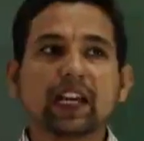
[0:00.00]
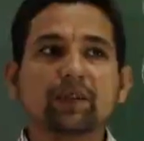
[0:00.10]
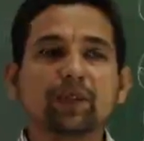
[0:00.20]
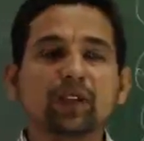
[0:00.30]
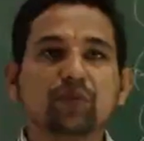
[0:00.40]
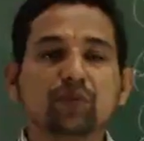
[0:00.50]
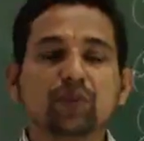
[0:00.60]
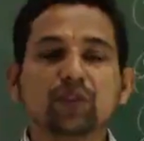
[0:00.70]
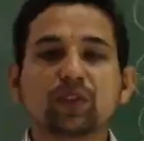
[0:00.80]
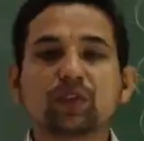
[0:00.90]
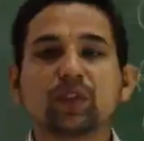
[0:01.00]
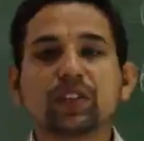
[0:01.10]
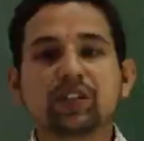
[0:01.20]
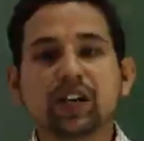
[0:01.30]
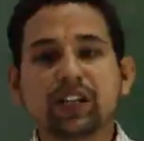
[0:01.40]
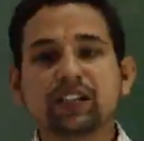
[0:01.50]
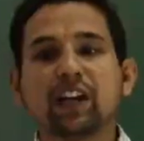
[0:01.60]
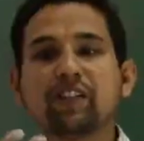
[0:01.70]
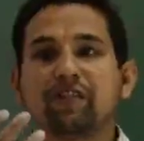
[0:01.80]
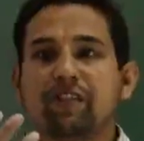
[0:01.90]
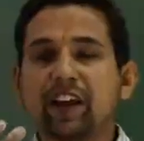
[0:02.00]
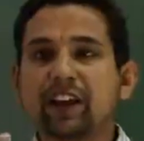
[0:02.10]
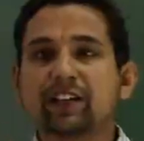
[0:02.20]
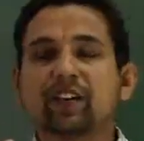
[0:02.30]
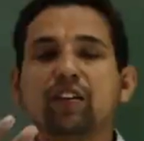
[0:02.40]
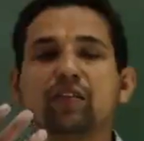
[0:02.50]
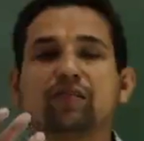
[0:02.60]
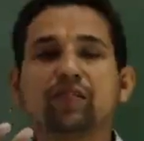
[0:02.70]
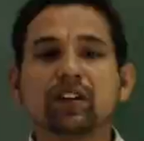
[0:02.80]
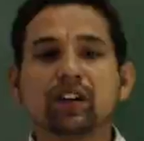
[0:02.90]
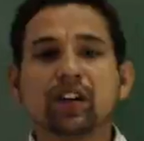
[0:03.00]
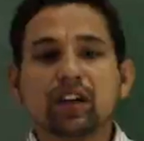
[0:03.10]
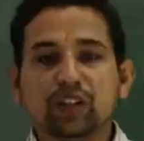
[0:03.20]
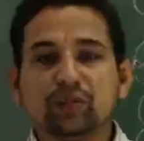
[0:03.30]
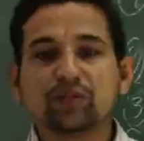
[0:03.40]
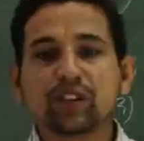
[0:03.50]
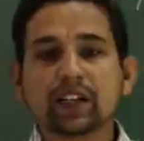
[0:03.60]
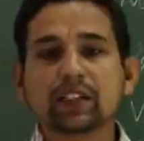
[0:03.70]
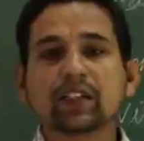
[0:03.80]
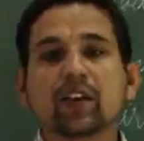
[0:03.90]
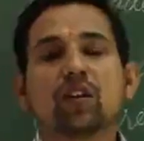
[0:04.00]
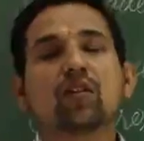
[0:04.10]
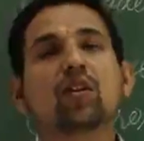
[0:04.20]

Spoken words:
can be used to study the effect of new drugs,